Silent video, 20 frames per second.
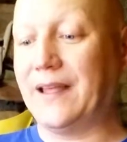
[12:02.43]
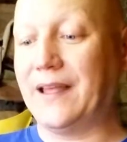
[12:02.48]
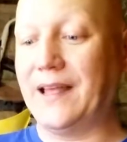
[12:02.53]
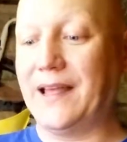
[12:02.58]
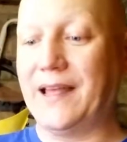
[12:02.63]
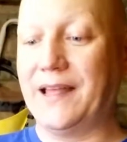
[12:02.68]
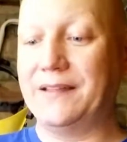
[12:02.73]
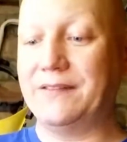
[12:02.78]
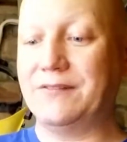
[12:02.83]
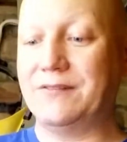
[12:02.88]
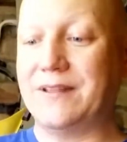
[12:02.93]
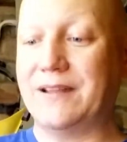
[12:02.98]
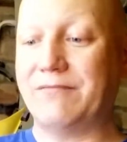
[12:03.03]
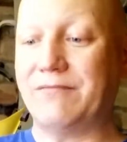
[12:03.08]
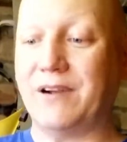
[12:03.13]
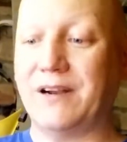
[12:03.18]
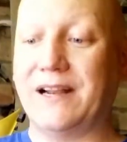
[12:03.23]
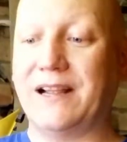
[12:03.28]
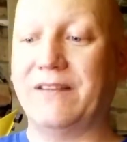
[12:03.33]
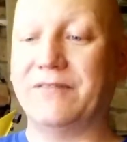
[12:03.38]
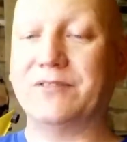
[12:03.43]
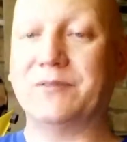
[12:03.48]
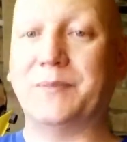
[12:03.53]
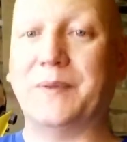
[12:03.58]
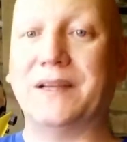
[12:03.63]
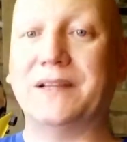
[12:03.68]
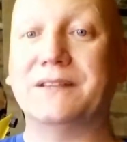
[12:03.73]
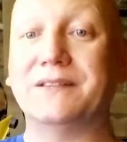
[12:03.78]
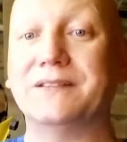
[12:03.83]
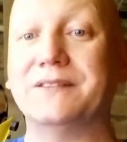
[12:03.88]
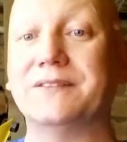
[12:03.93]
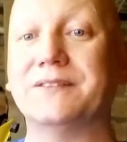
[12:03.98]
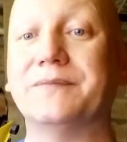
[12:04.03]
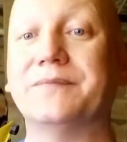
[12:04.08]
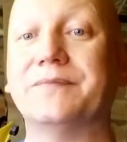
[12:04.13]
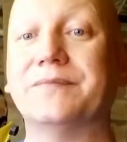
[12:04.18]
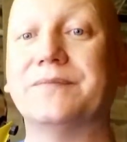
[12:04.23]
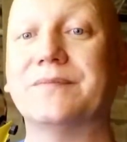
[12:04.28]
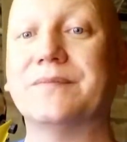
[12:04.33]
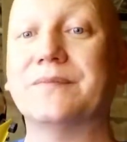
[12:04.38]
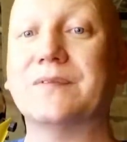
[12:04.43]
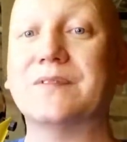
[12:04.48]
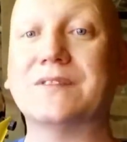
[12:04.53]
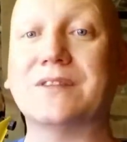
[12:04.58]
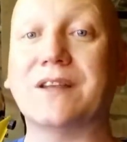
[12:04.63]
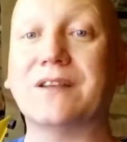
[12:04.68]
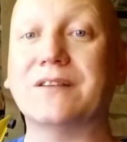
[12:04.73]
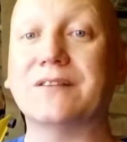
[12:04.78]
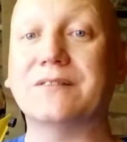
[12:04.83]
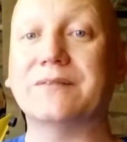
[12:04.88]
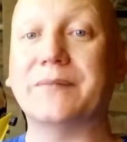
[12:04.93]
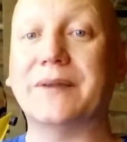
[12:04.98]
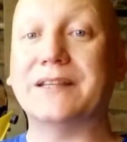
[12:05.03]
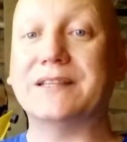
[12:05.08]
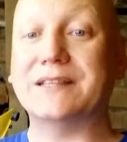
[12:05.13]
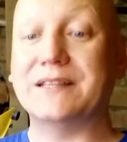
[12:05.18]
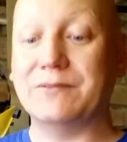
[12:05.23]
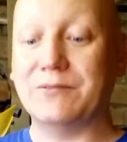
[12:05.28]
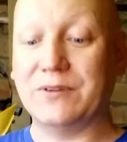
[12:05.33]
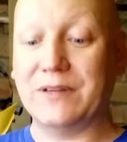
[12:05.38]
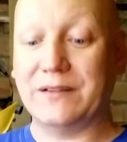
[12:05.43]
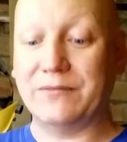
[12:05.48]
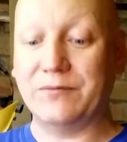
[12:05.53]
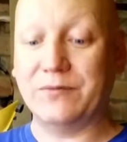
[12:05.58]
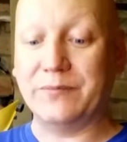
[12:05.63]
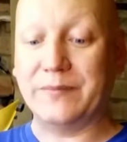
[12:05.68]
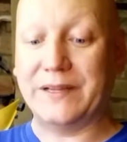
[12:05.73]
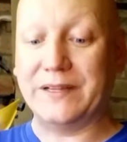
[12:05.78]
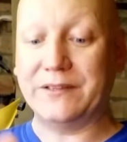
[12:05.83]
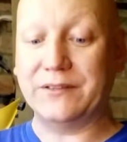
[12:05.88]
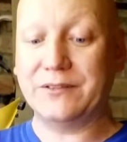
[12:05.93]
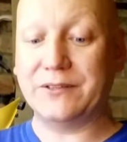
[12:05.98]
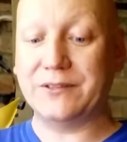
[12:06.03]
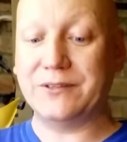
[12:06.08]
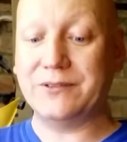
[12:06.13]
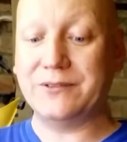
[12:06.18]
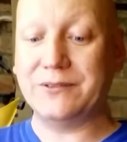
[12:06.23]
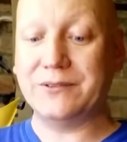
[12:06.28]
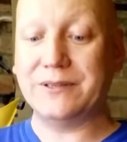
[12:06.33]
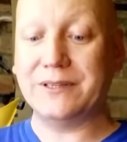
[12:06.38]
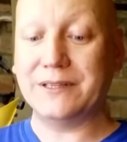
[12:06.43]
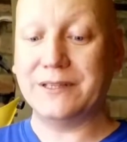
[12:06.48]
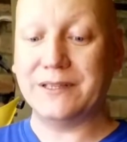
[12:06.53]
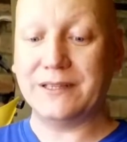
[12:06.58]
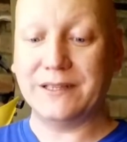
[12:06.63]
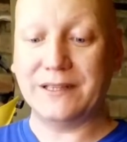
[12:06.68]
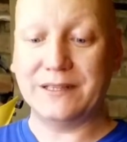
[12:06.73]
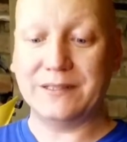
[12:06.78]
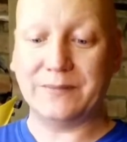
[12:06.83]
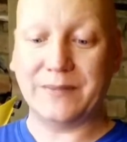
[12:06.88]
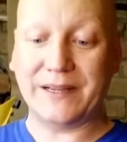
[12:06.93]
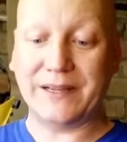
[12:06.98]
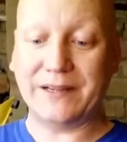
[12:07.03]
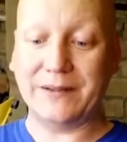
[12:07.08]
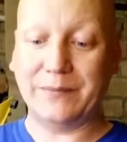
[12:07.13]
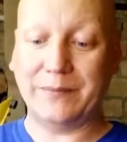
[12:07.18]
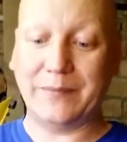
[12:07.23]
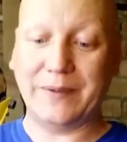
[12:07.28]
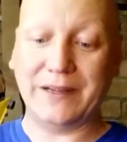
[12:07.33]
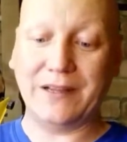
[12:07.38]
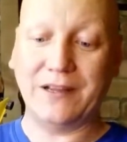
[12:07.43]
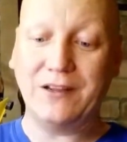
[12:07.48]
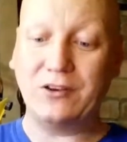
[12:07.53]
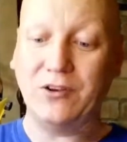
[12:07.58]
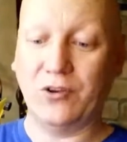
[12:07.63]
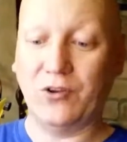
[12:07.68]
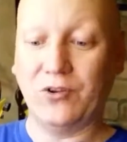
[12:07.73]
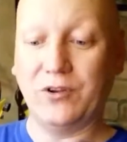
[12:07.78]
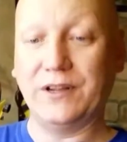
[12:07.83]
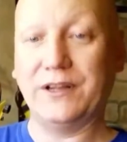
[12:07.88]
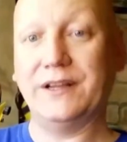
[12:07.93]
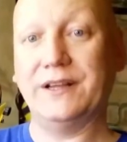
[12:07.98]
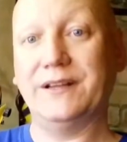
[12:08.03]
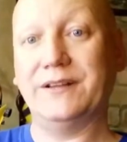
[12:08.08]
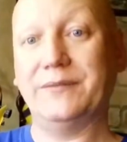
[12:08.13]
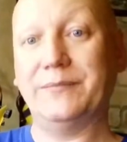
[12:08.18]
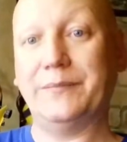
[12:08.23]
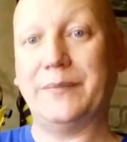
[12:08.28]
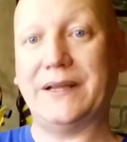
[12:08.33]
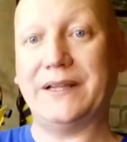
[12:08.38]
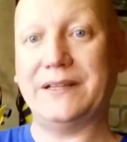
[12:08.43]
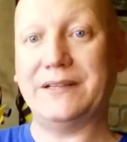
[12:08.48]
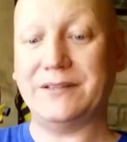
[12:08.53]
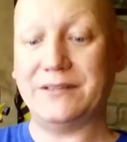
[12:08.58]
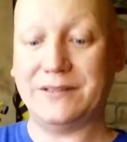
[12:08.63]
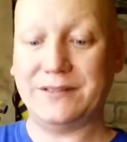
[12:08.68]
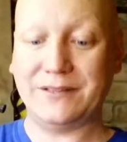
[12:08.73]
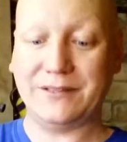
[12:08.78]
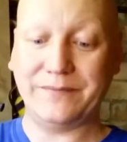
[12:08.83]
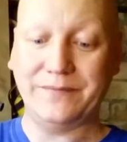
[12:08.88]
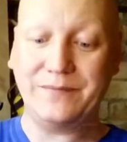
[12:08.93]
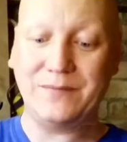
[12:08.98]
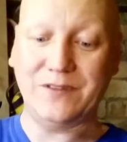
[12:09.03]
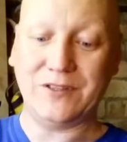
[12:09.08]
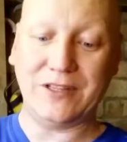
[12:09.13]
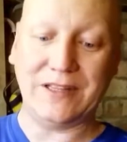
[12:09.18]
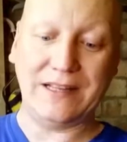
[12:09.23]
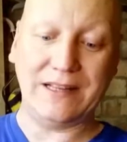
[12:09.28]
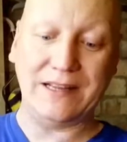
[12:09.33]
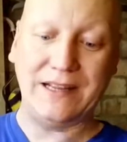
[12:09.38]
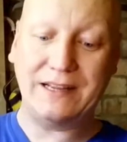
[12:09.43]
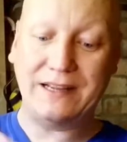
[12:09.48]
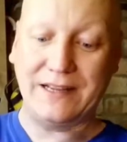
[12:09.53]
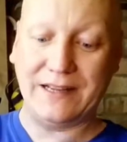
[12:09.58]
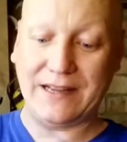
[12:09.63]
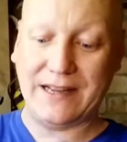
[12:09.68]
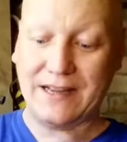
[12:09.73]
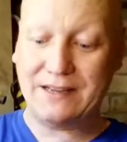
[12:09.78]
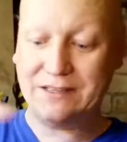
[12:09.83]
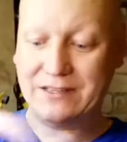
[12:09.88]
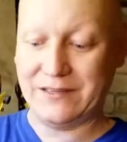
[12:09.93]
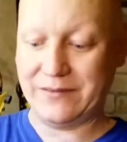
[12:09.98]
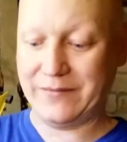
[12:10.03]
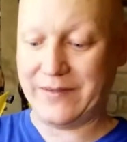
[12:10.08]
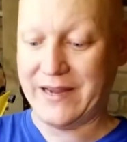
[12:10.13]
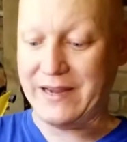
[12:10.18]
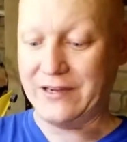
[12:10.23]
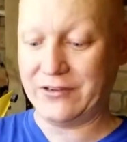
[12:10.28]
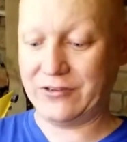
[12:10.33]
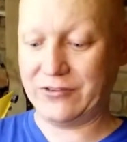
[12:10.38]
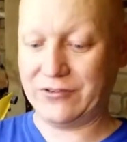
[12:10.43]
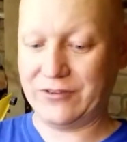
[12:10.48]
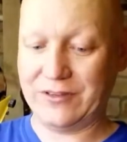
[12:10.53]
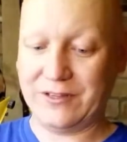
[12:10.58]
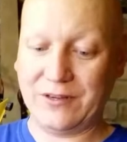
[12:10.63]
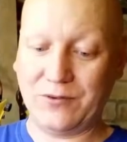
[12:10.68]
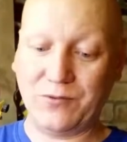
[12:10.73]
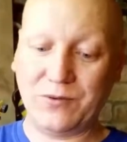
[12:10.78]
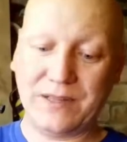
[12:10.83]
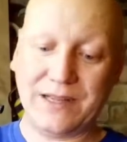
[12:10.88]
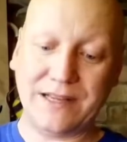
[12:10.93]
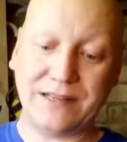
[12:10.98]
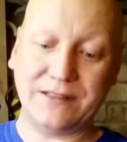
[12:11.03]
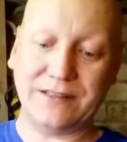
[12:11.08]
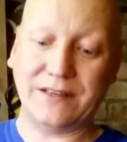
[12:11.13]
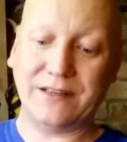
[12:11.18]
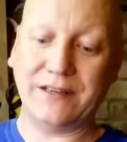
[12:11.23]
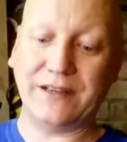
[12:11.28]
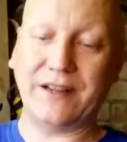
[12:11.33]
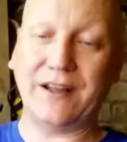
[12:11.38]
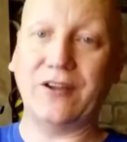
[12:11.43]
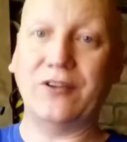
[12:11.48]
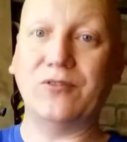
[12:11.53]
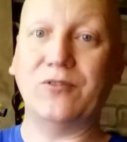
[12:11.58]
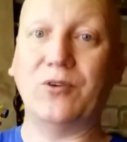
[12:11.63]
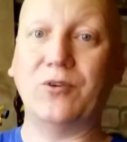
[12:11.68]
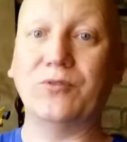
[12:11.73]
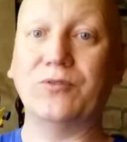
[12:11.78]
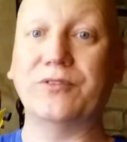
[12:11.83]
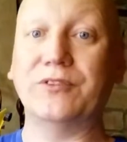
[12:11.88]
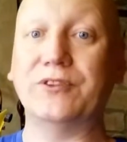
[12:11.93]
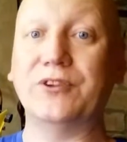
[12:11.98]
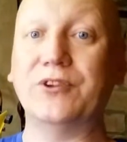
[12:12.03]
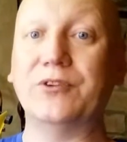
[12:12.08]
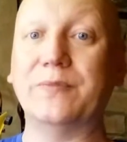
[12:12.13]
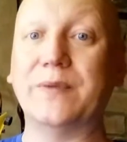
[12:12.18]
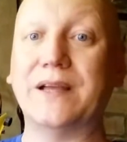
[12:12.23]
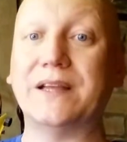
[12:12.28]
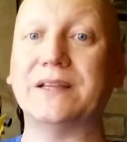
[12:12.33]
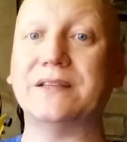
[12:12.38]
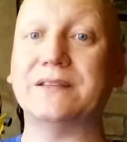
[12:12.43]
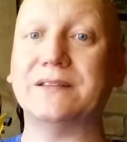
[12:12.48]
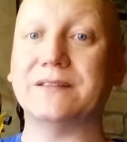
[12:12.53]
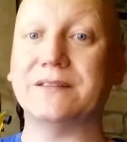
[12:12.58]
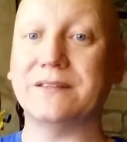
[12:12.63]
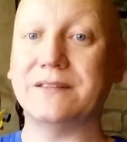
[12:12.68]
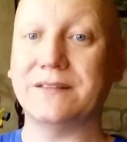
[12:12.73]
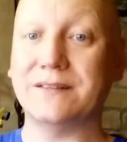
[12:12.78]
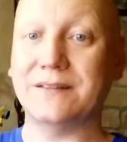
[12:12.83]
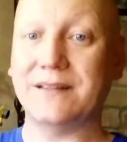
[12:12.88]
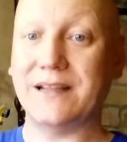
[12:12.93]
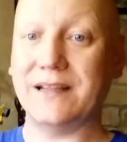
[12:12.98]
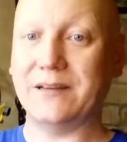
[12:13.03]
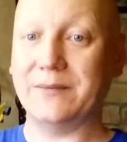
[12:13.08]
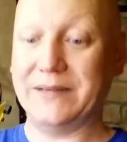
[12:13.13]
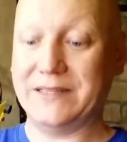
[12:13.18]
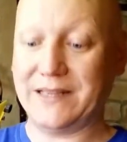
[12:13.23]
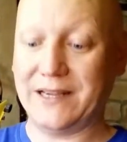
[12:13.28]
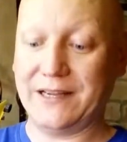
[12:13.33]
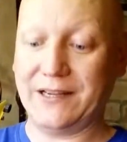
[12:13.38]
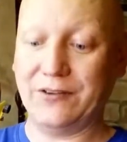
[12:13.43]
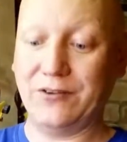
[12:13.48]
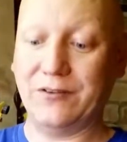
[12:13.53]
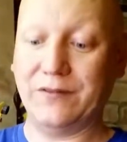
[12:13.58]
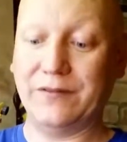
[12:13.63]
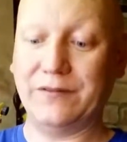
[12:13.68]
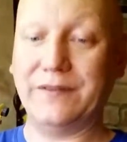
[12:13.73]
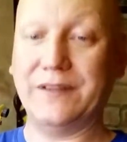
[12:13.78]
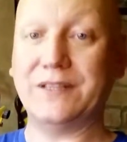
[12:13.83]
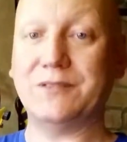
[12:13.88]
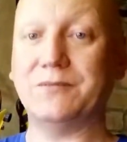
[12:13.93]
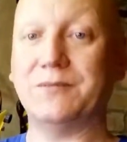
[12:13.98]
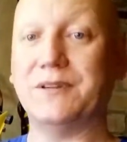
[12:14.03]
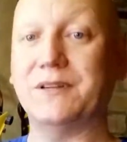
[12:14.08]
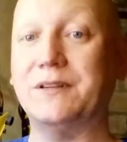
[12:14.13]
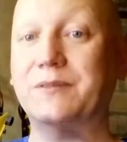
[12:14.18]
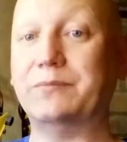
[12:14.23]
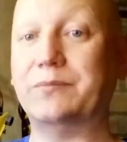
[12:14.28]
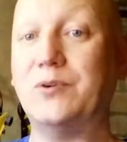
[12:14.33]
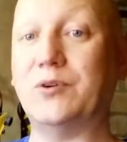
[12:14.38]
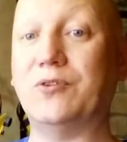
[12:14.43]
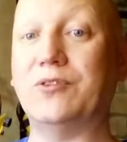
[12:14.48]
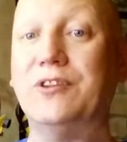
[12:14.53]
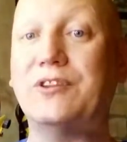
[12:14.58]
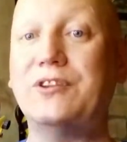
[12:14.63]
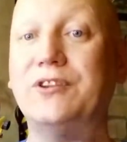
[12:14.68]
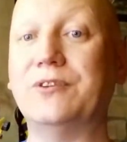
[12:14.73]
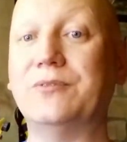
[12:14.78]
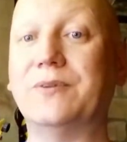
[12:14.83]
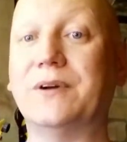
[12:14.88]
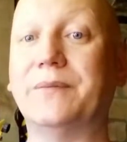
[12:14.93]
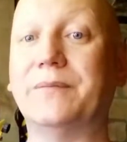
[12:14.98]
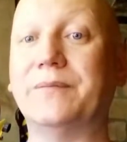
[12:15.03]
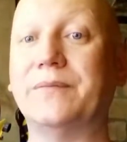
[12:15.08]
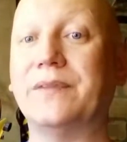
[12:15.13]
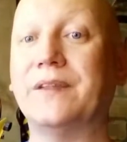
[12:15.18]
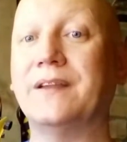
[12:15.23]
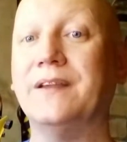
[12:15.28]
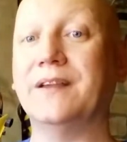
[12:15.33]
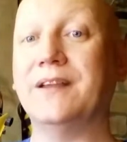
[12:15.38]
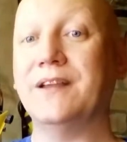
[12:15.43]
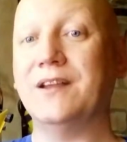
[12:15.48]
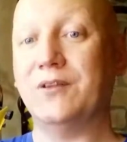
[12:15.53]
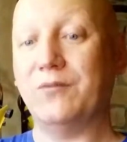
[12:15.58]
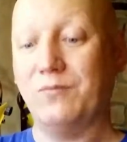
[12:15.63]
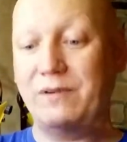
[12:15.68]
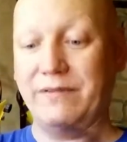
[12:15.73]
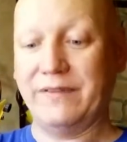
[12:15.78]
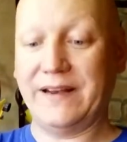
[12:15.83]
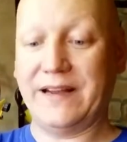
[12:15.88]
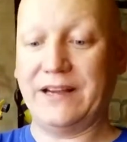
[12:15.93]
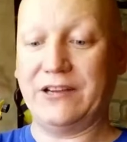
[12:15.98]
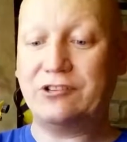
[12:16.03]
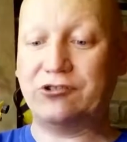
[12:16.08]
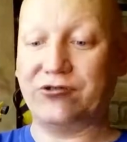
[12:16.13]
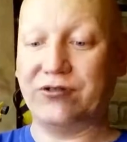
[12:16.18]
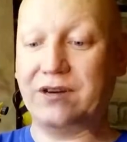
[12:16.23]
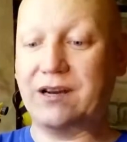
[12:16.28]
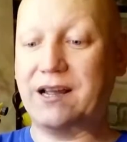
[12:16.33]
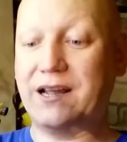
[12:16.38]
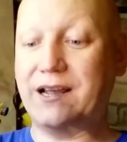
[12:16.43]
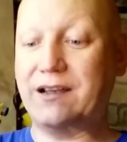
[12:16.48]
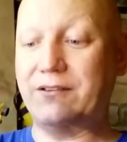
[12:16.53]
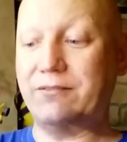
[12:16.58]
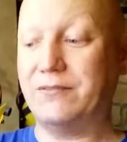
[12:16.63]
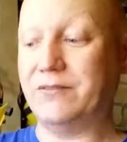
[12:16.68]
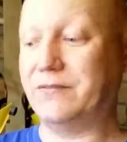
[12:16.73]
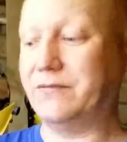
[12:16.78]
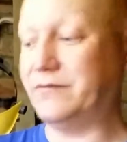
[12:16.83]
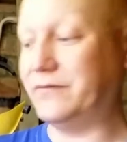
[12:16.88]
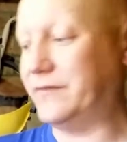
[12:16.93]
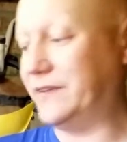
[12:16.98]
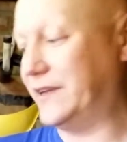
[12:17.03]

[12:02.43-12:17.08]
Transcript: and they've run out of space. So basically what they want me to do is make a bigger, longer base, so then they can get some extra. All these are going to go on the new base. They're going to be taken off of this one, put on a new one with an extra layer of